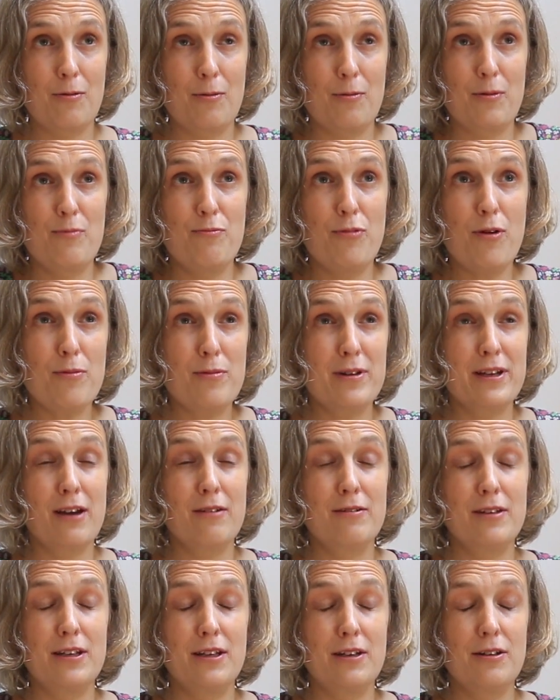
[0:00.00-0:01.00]
we probably
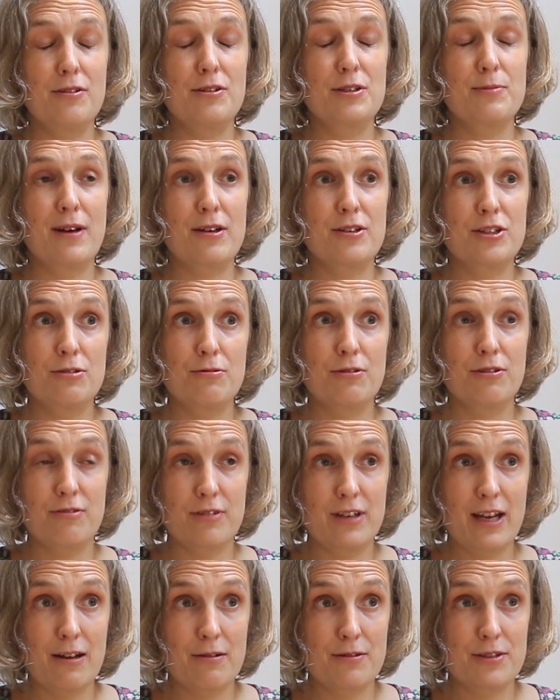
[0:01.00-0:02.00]
only use about 2 or
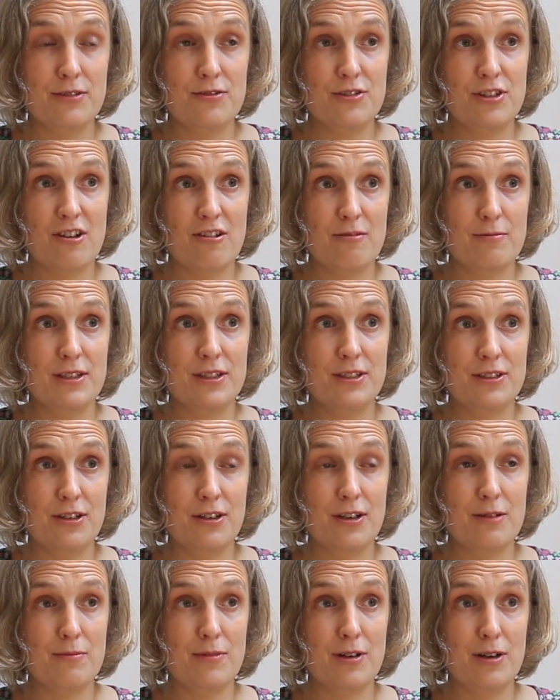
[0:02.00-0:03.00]
3 hours of Jeremy's
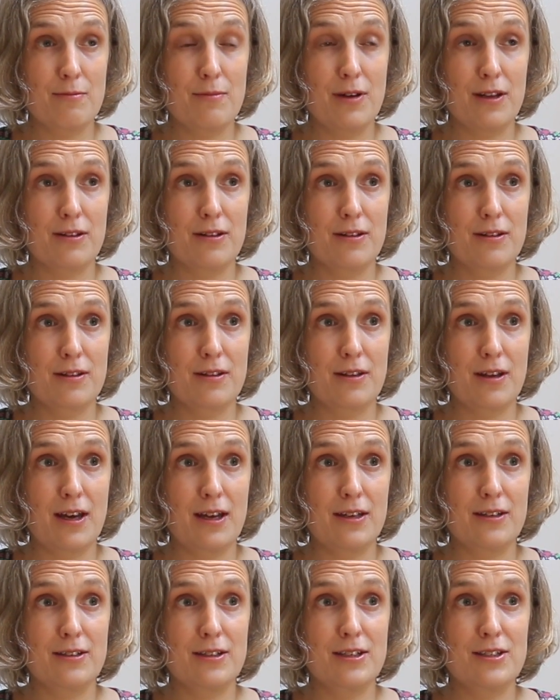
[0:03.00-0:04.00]
time a month,
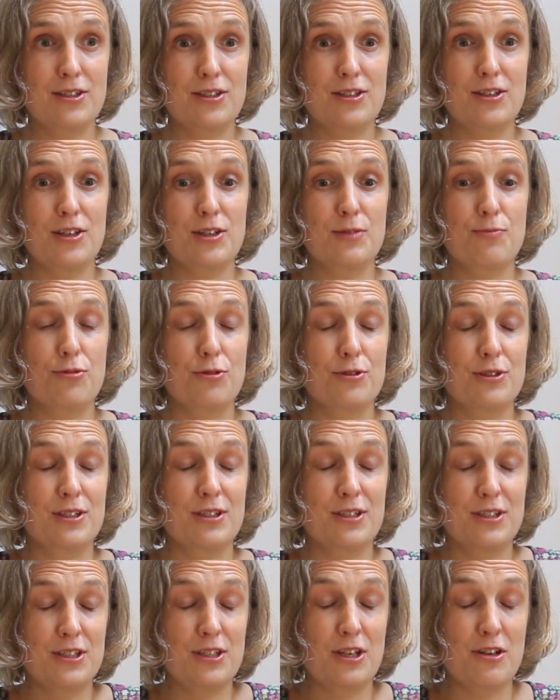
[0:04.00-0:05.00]
and it's just brought
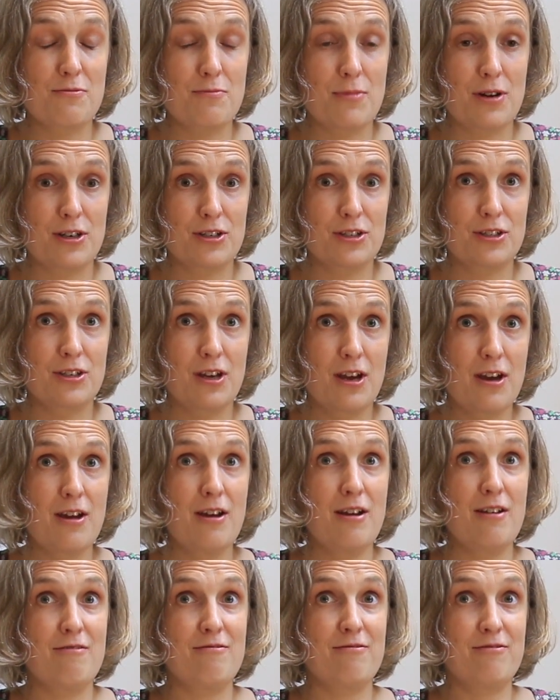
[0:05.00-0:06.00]
us so much
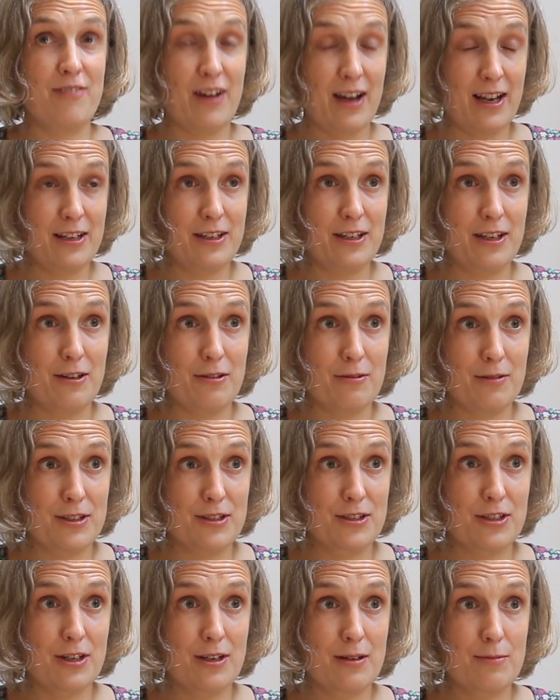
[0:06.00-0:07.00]
value in
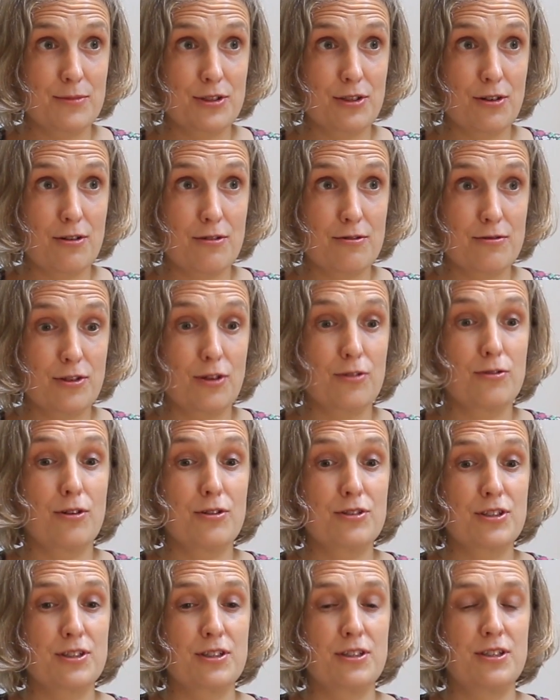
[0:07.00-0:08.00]
terms of
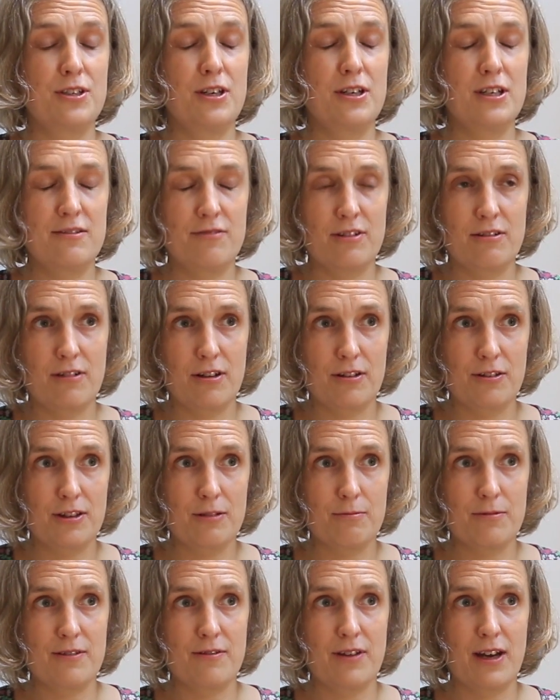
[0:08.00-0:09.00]
not just the turnover growth
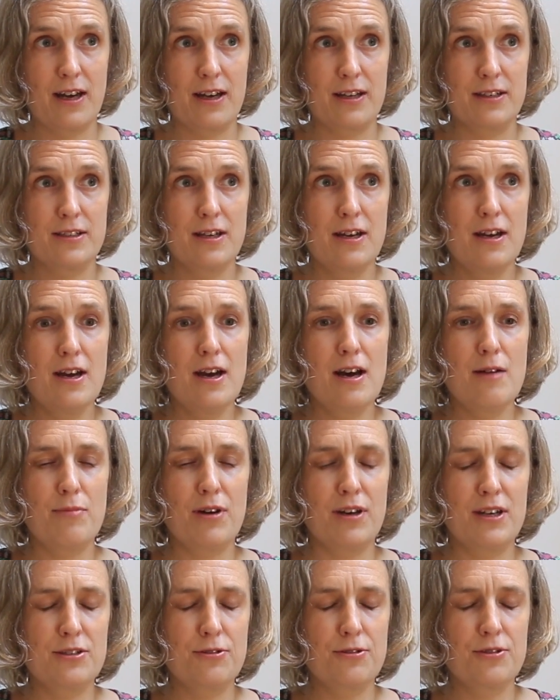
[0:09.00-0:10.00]
that we've had,
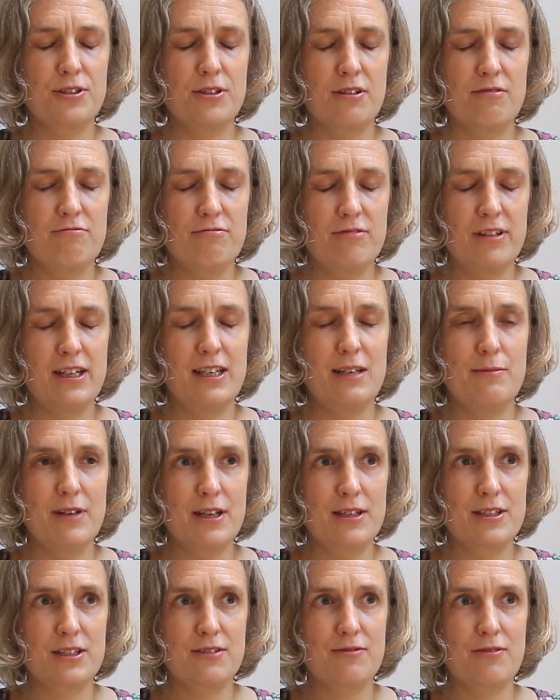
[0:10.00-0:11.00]
but he's also really
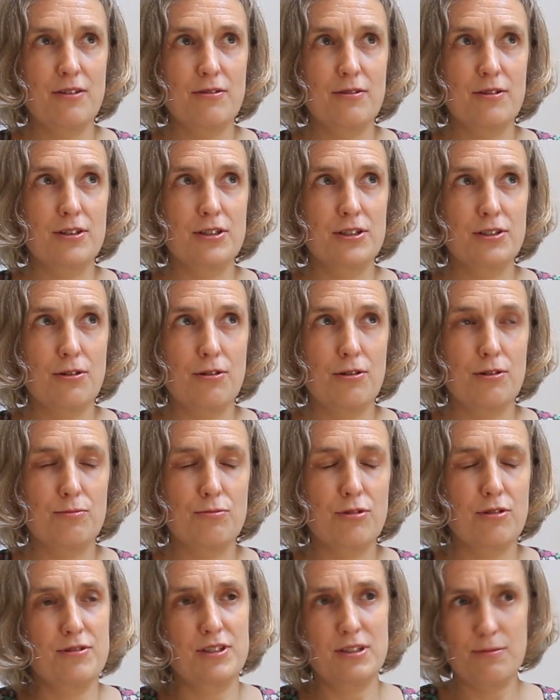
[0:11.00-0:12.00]
made us focus on
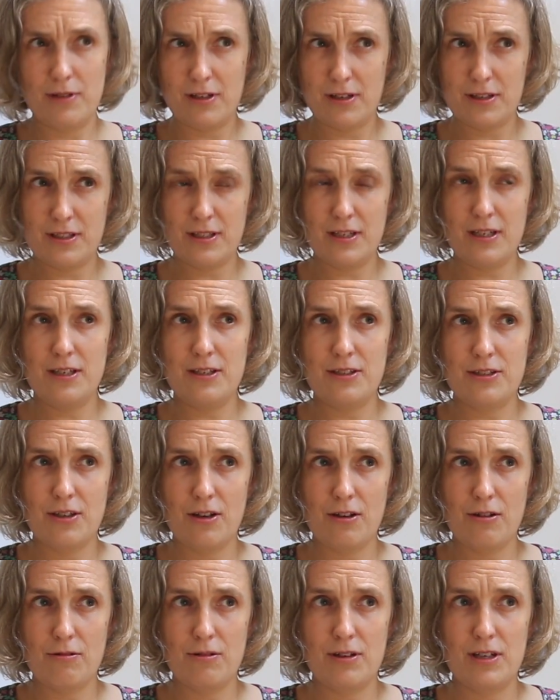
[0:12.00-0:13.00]
profitability.
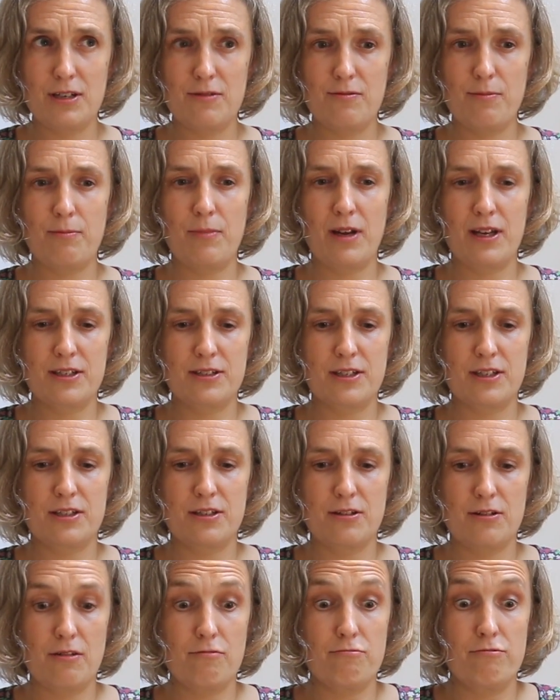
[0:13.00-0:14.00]
So he makes us
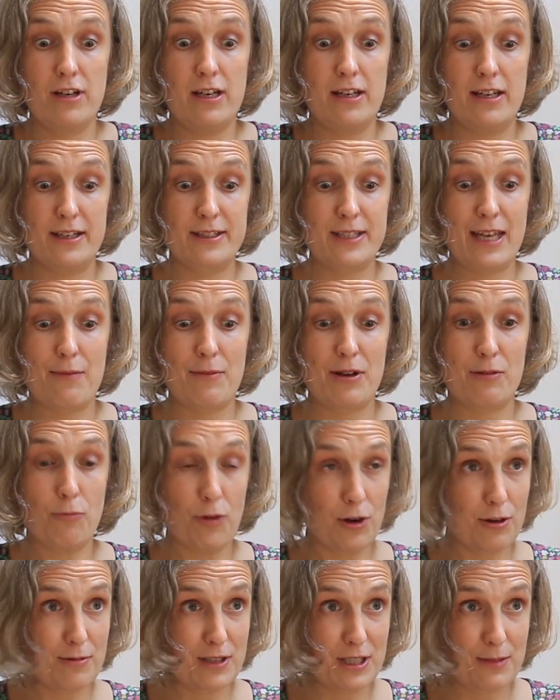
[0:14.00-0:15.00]
really examine,
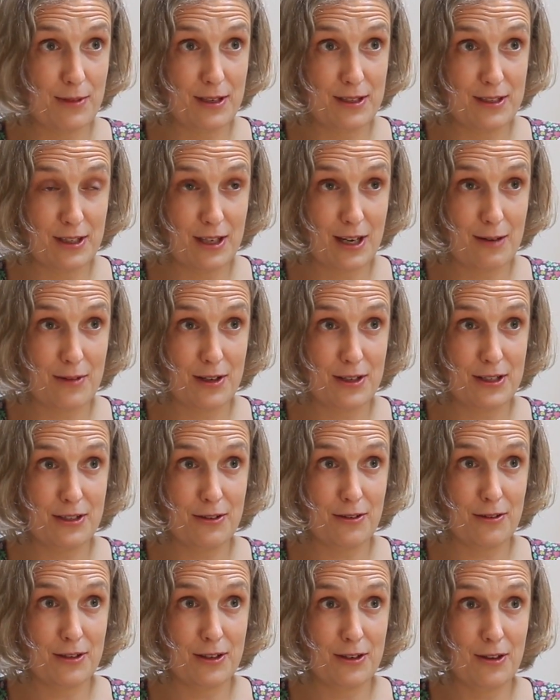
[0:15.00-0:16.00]
what are we spending our money
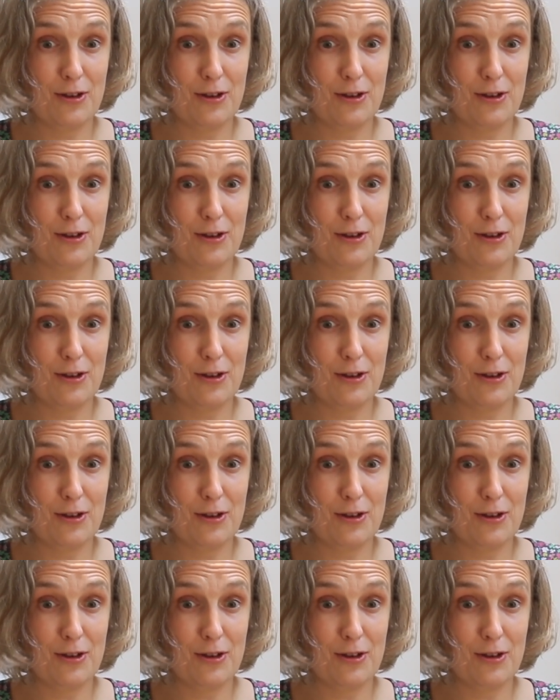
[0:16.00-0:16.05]
on?